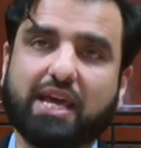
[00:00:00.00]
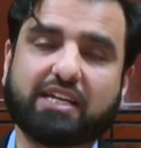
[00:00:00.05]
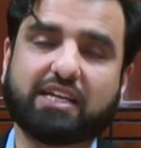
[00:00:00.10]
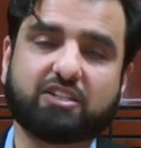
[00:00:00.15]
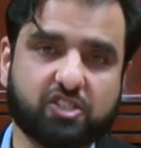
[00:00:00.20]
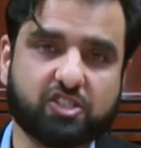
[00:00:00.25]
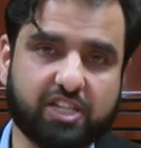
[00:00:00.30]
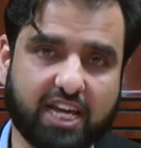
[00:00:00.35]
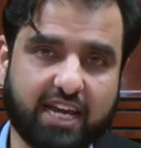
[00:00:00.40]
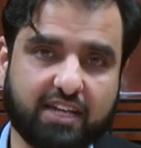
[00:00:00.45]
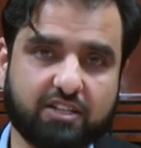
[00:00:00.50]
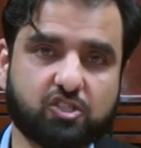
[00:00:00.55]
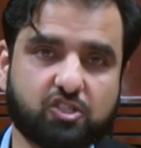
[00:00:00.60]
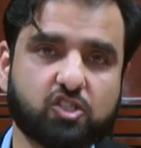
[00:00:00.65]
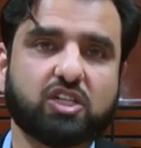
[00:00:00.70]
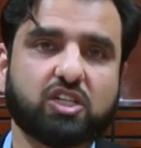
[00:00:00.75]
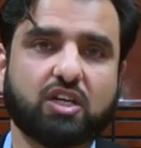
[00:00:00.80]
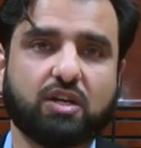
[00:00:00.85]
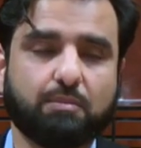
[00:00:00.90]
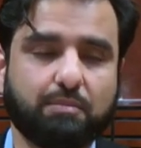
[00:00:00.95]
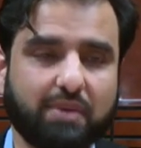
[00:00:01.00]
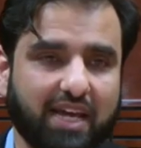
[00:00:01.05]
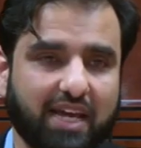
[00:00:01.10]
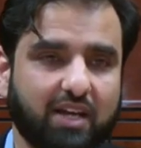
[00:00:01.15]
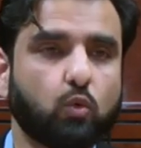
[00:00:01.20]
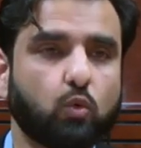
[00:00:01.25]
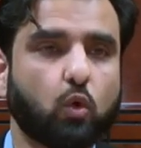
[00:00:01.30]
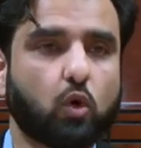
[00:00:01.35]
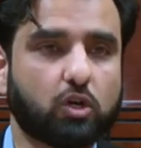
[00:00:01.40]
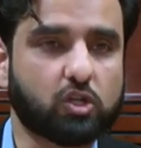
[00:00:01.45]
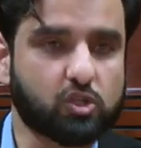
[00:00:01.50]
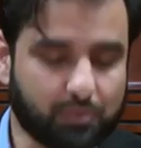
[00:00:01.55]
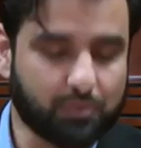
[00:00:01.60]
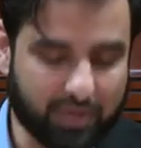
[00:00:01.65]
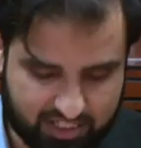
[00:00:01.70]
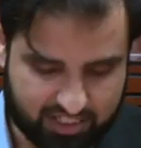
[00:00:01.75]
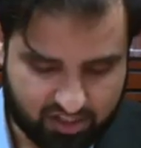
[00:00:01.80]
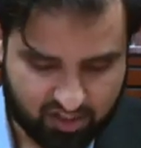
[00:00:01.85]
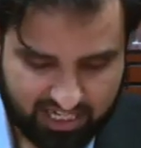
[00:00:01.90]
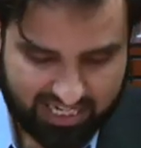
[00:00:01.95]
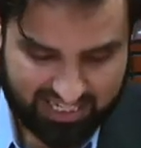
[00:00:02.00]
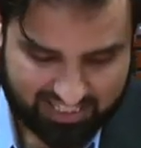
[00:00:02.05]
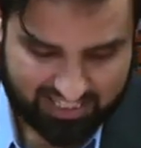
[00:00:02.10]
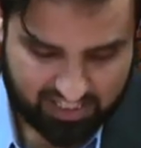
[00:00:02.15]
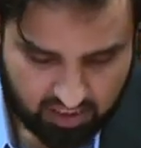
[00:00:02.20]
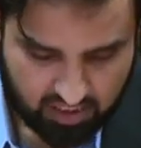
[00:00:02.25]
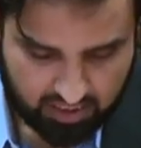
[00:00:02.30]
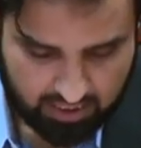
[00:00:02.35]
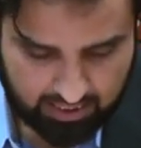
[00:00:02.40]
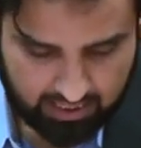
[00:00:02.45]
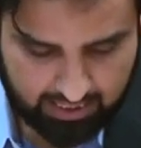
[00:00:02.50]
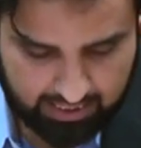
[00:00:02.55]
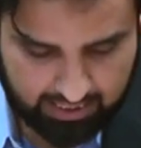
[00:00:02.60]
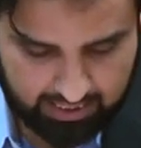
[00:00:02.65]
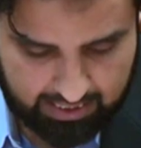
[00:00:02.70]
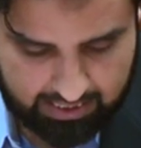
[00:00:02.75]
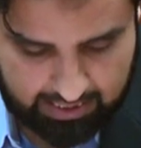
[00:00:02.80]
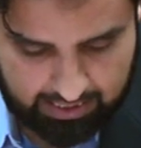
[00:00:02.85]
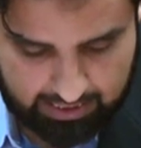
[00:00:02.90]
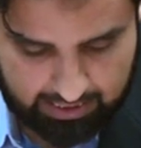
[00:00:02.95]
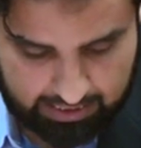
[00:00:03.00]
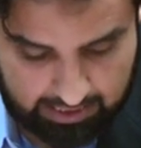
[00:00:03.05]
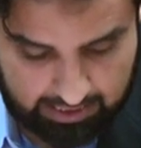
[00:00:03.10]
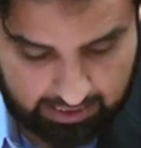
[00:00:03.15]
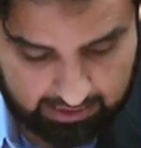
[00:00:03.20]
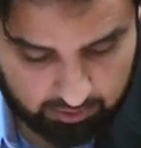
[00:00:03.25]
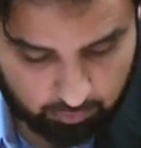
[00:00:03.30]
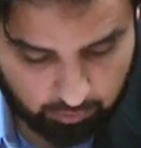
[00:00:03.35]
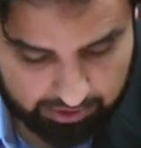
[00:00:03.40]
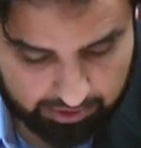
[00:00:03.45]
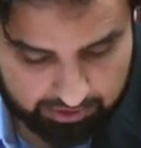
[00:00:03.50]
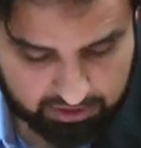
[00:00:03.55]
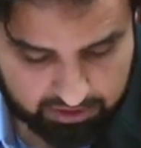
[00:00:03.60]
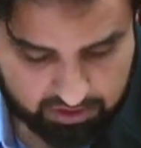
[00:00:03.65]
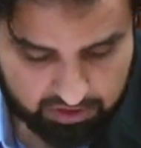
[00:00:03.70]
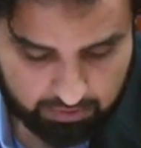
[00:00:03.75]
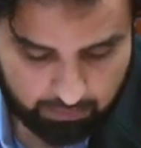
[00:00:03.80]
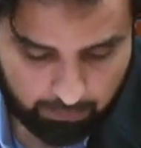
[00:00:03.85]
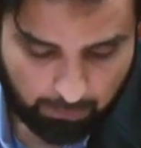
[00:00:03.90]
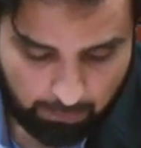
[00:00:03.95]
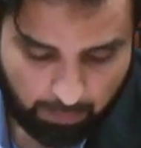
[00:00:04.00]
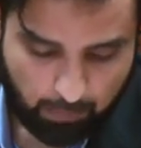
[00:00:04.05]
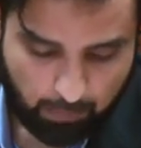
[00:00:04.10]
make states, make wars make states. In other words,